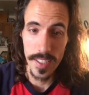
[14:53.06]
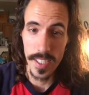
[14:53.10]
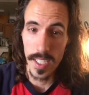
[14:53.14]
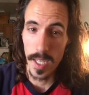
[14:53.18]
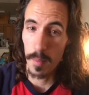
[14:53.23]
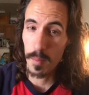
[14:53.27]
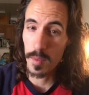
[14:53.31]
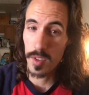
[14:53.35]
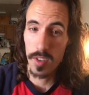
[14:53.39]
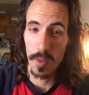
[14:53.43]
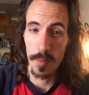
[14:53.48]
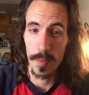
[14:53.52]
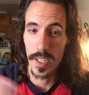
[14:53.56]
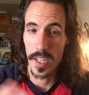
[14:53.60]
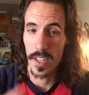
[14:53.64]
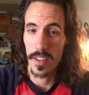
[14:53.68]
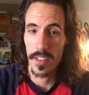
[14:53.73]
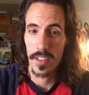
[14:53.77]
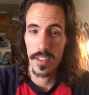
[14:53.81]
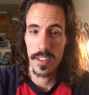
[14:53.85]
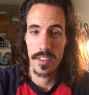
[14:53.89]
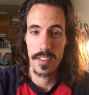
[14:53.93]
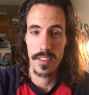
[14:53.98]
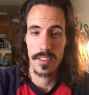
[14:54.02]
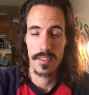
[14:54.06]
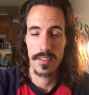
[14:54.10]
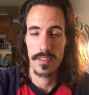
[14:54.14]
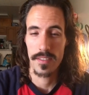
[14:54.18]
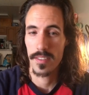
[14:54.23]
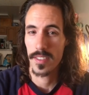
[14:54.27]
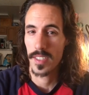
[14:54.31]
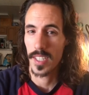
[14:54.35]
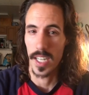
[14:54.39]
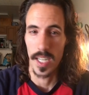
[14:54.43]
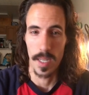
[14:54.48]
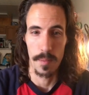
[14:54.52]
comes from another
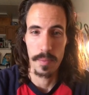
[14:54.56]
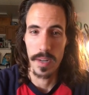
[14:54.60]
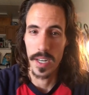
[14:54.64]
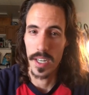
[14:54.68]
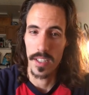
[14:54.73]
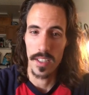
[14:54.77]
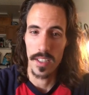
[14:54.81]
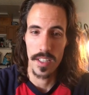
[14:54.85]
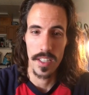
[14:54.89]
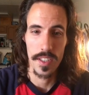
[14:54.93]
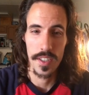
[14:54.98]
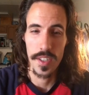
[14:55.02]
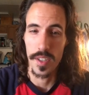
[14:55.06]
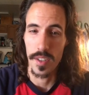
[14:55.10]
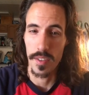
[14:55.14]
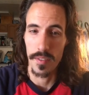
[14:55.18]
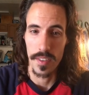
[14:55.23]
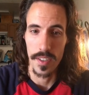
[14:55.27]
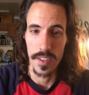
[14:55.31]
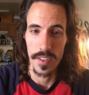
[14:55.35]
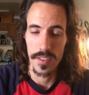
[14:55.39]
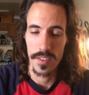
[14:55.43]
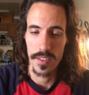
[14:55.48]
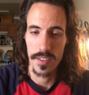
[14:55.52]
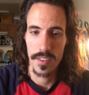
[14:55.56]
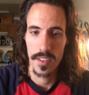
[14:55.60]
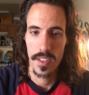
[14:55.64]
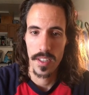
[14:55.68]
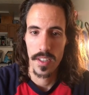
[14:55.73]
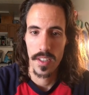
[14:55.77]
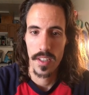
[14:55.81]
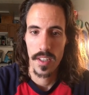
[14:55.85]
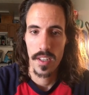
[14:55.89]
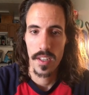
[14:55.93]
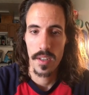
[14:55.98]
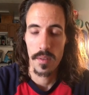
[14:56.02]
kind of parallel universe
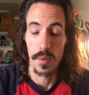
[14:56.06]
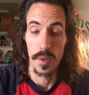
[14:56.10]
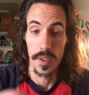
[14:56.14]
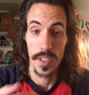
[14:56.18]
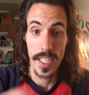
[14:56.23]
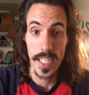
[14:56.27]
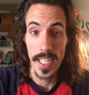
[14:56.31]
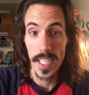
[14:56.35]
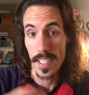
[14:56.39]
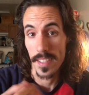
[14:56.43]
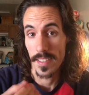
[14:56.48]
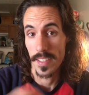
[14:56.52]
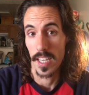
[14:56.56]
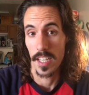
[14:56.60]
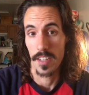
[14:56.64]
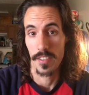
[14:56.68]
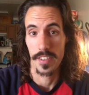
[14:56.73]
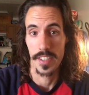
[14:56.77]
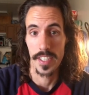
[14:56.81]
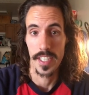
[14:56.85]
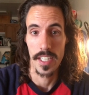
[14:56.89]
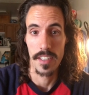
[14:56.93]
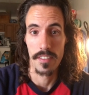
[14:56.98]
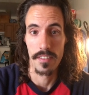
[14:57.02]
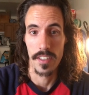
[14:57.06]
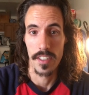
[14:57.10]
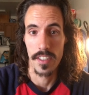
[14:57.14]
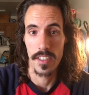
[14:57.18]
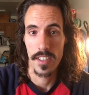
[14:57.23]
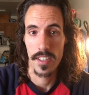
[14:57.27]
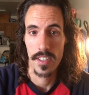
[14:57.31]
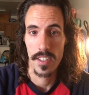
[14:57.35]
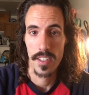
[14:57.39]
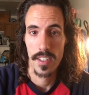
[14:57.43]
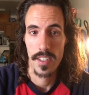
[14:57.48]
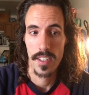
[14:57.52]
where he is Henry Deaver,
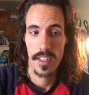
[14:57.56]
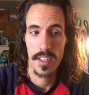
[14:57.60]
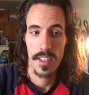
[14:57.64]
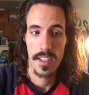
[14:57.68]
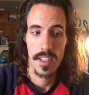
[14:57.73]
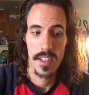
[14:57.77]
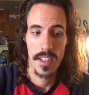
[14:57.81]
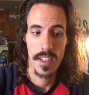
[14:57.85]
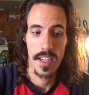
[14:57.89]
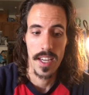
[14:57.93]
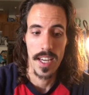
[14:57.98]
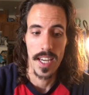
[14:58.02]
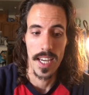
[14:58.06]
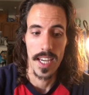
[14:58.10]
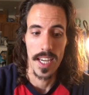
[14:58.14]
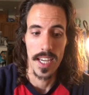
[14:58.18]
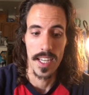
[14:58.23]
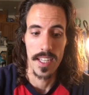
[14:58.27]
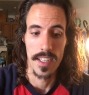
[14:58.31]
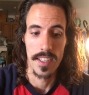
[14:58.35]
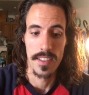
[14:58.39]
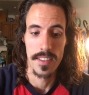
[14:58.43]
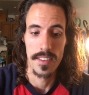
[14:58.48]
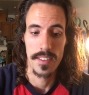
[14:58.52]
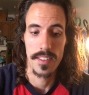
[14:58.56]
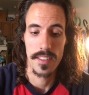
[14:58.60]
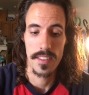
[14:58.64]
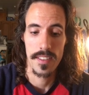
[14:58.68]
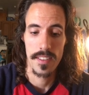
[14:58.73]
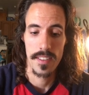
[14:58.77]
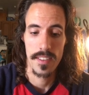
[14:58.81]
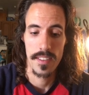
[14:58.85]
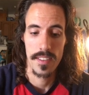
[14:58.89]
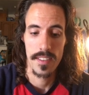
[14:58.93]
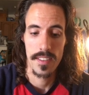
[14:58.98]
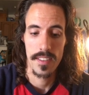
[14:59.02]
And
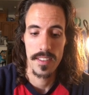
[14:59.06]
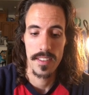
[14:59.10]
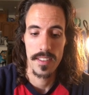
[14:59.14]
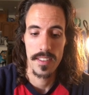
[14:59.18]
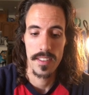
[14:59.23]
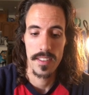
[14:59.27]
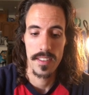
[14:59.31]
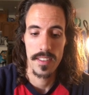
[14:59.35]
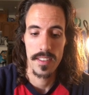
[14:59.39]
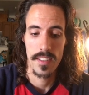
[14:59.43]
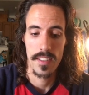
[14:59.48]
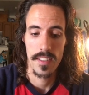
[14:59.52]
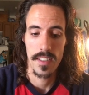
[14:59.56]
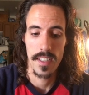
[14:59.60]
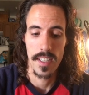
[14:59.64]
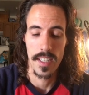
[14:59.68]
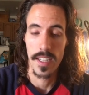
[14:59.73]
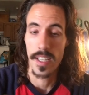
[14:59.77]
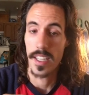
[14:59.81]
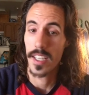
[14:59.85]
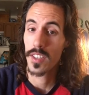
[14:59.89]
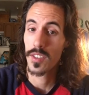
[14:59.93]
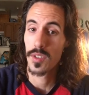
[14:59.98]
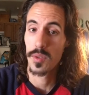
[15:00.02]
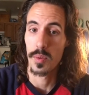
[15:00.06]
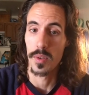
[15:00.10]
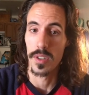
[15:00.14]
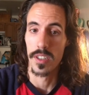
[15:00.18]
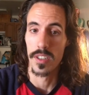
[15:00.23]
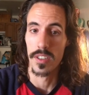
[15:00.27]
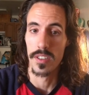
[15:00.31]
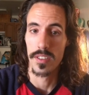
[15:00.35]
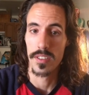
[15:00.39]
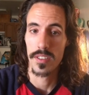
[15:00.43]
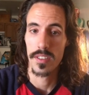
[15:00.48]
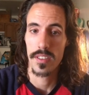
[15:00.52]
in his
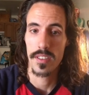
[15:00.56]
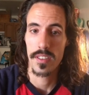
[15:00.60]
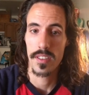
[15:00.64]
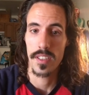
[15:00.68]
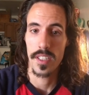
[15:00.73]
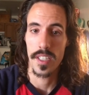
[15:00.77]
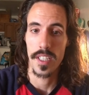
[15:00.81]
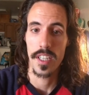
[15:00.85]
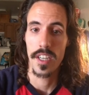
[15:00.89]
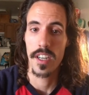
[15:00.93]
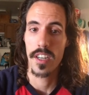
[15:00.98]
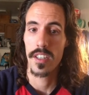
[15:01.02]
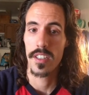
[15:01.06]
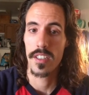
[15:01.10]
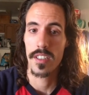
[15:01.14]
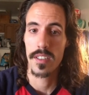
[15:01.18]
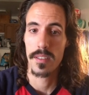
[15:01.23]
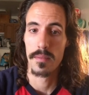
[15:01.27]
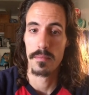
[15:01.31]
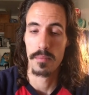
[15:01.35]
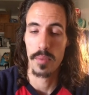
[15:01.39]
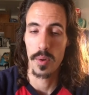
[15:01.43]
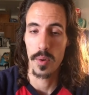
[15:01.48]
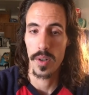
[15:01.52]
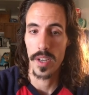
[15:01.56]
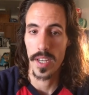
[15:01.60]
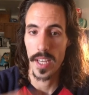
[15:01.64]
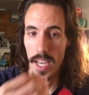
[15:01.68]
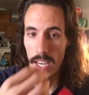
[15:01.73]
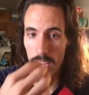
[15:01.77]
world, young boy